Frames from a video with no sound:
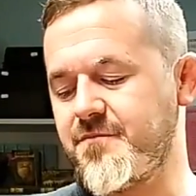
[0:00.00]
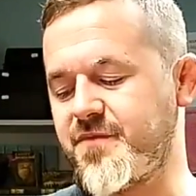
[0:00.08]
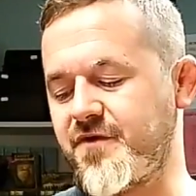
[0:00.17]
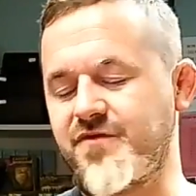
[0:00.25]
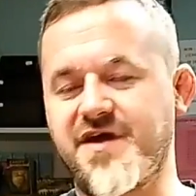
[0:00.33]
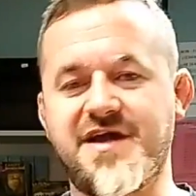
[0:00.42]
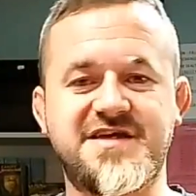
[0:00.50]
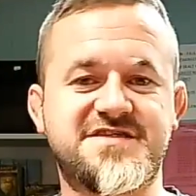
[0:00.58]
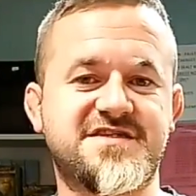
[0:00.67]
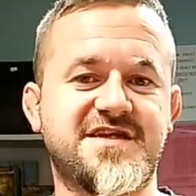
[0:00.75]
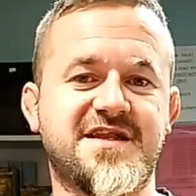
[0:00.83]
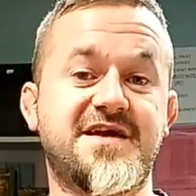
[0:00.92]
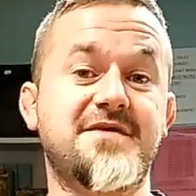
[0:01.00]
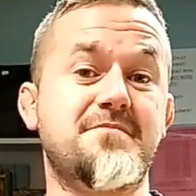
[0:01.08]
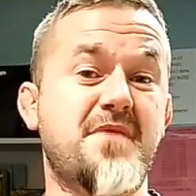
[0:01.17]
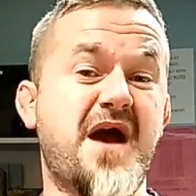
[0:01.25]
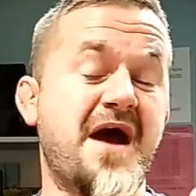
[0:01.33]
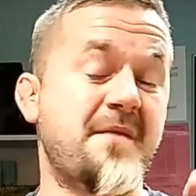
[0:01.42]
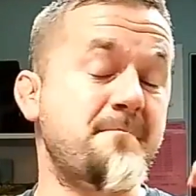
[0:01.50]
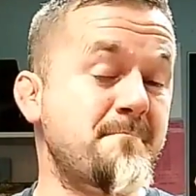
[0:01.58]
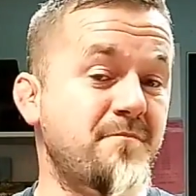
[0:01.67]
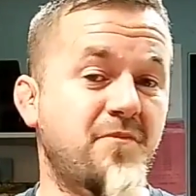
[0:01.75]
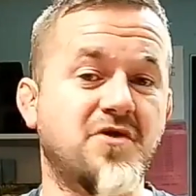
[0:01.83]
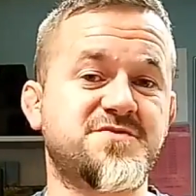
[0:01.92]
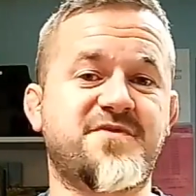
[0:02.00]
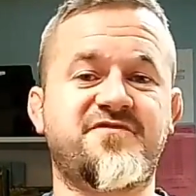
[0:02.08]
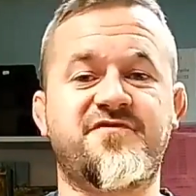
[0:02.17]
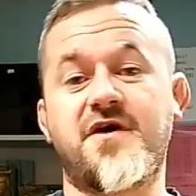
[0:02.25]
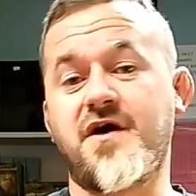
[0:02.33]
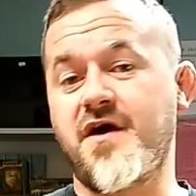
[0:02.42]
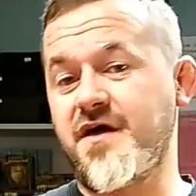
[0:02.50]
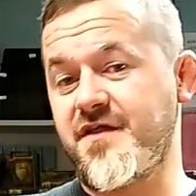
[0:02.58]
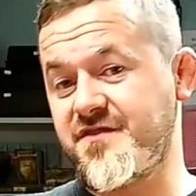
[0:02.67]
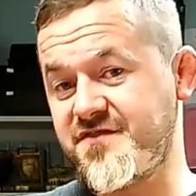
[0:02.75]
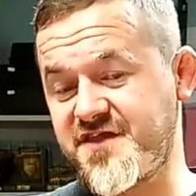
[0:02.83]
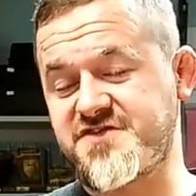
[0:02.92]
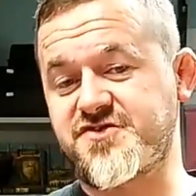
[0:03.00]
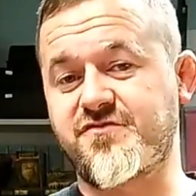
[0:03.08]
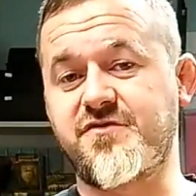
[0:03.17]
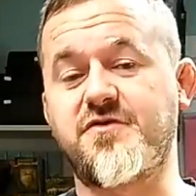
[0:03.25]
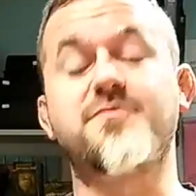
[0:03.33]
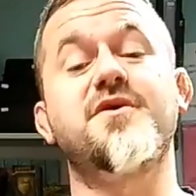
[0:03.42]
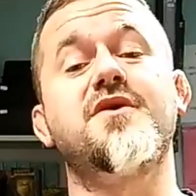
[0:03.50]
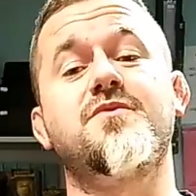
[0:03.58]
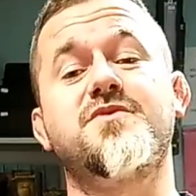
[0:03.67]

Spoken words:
But realistically, I much prefer this group,